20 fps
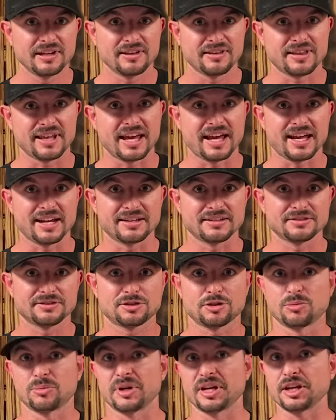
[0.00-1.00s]
that
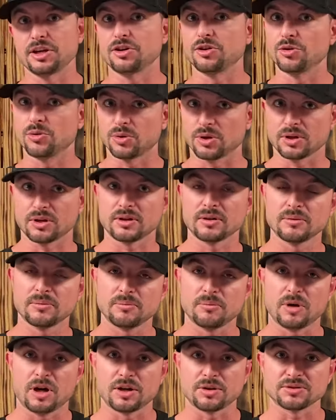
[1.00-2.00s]
so many newer
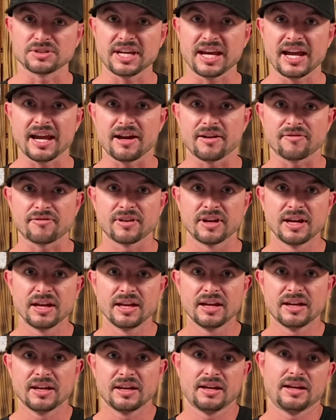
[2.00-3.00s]
models have
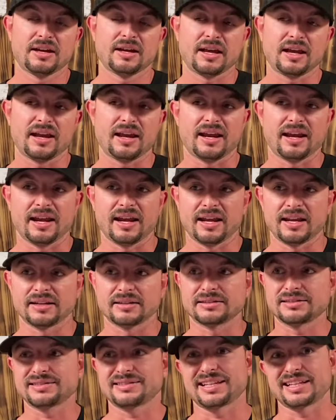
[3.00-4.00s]
and
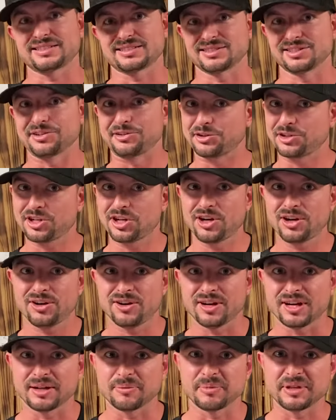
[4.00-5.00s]
that's another
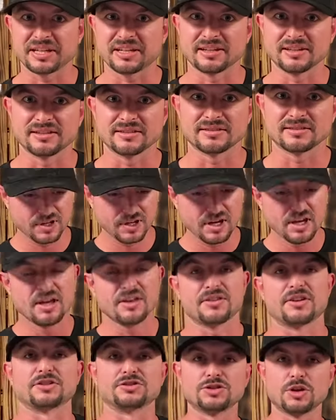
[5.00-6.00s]
con because
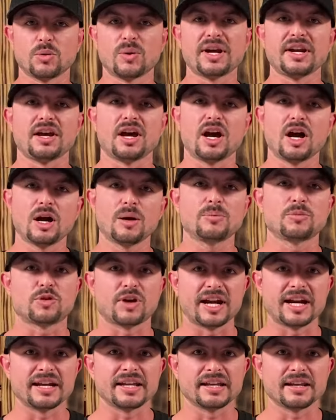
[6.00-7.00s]
there's no way to
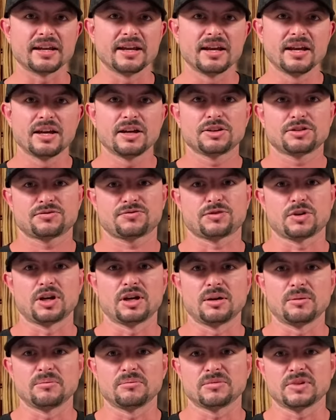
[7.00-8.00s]
upgrade it
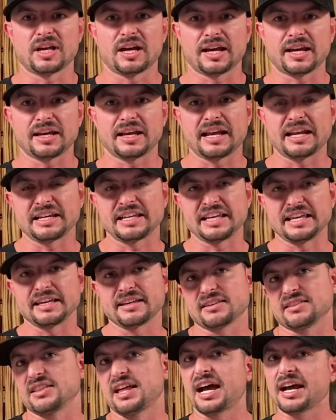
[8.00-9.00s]
from like and get
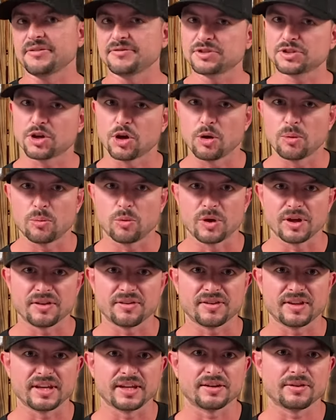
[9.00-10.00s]
LiveScope with
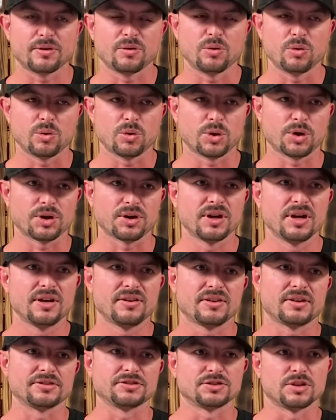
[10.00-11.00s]
it or
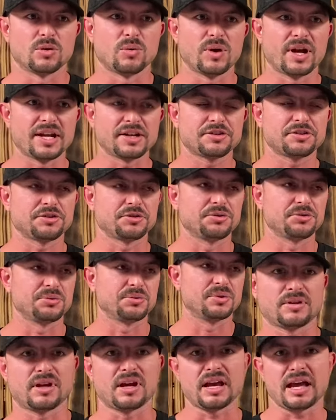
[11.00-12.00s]
there's no way to
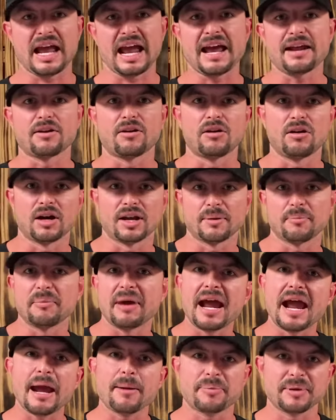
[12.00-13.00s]
add on
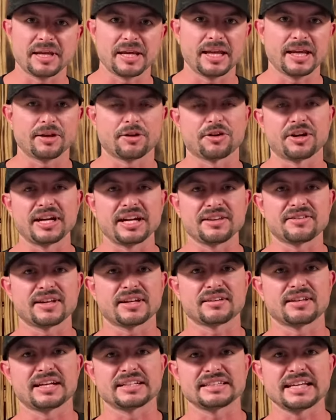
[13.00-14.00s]
mapping or anything
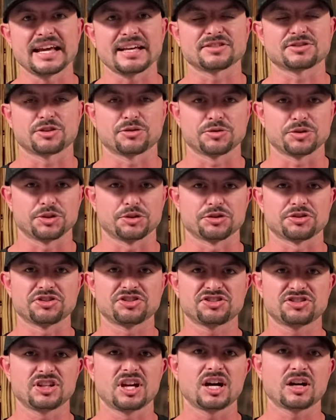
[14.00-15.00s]
like that so you're
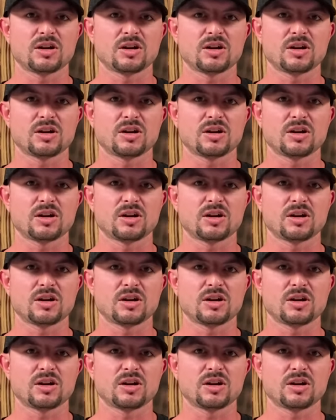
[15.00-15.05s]
stuck